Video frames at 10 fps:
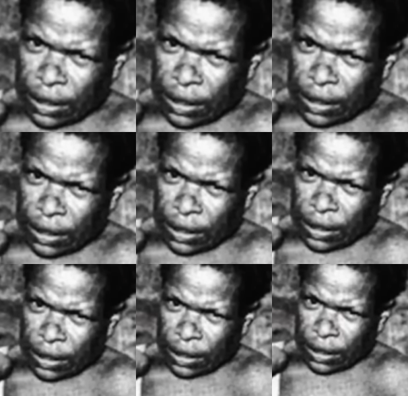death because
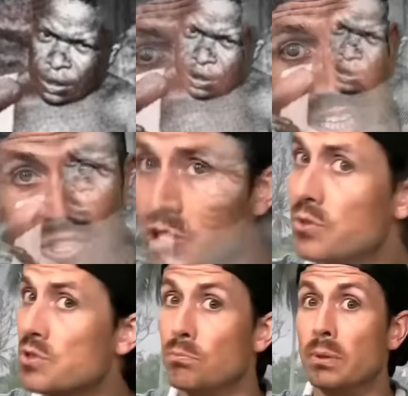they had to be ready to
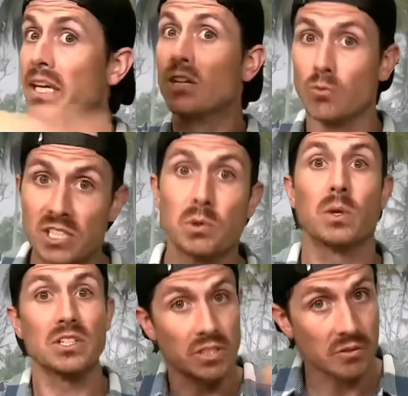do this big
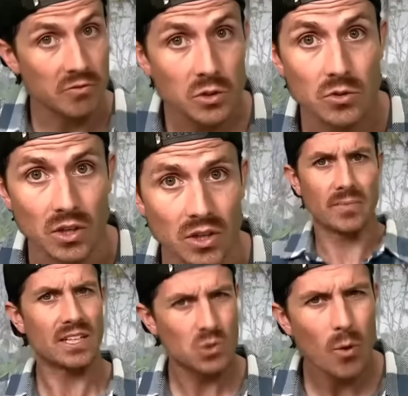ritualistic
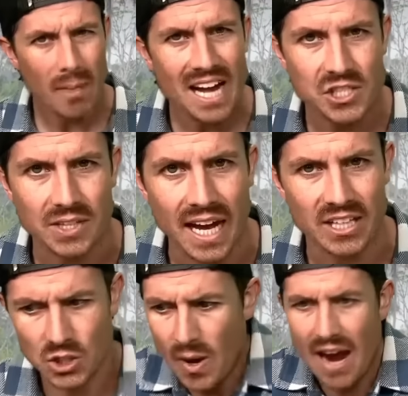funeral. And so imagine
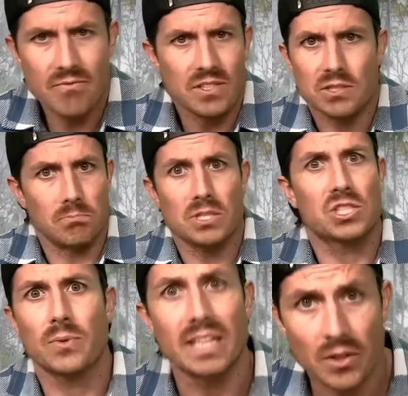that. You have this
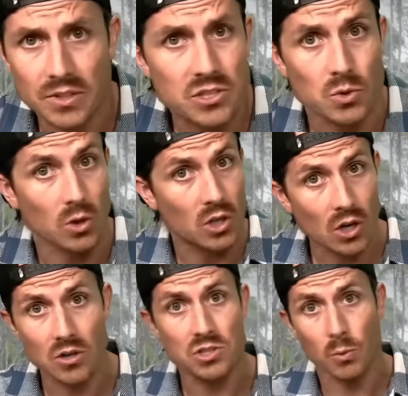mystery illness or
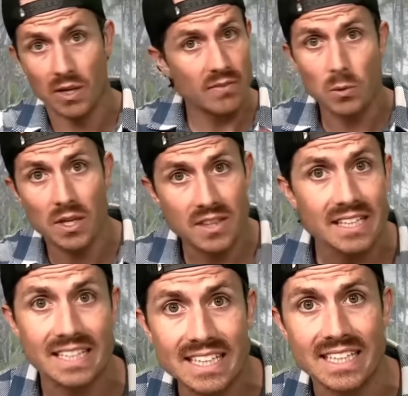curse or whatever you want to
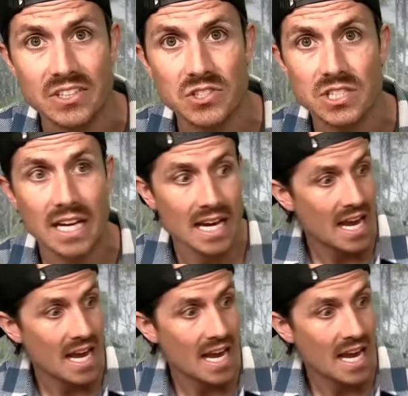think it is,